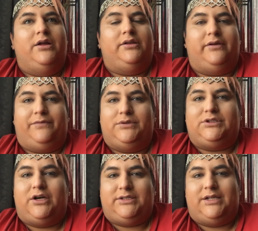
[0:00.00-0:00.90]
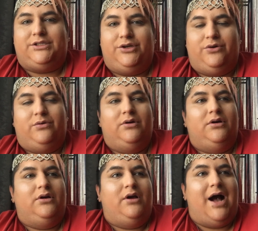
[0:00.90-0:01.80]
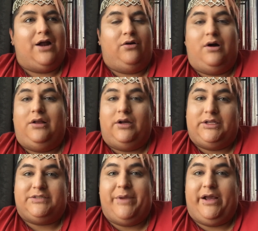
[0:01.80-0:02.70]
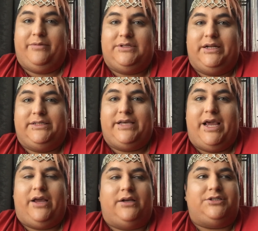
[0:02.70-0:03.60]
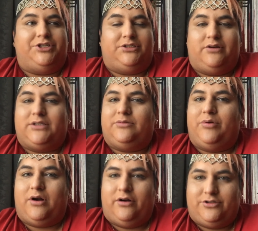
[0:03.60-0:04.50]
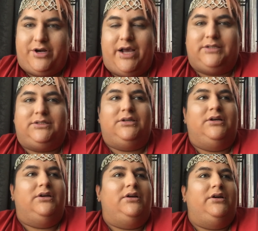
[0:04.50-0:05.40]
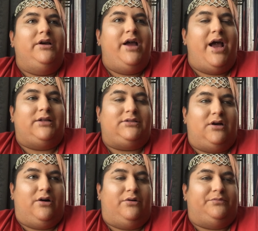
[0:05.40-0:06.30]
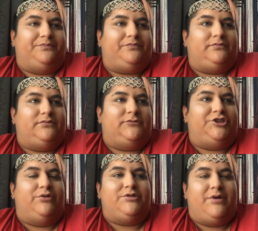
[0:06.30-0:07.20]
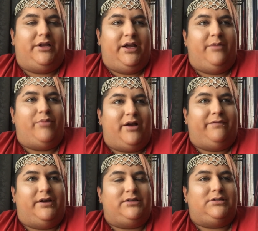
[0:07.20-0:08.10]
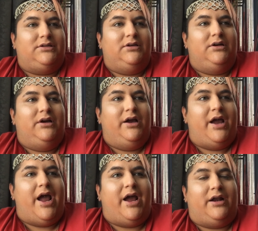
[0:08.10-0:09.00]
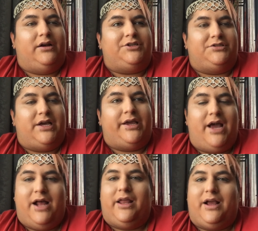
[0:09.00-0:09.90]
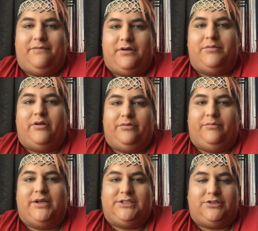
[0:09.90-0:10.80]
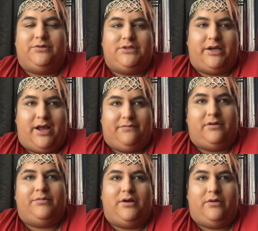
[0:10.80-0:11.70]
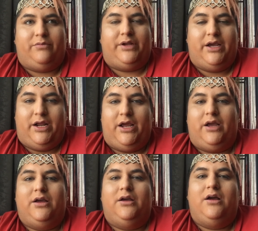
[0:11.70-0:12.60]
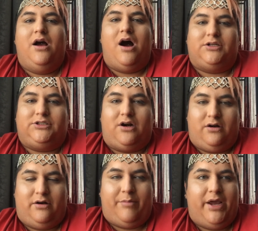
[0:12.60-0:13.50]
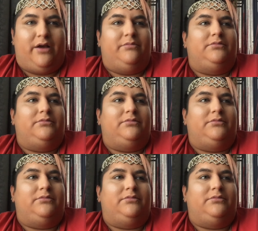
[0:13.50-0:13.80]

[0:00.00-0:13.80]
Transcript: The food starts at 2. I don't know how long this makeup is gonna take because she still has to put on her dress, and so she was barely eating breakfast. And she's like, yeah, like after I'm done with my sister was like, after I'm done eating, I'll start on her makeup.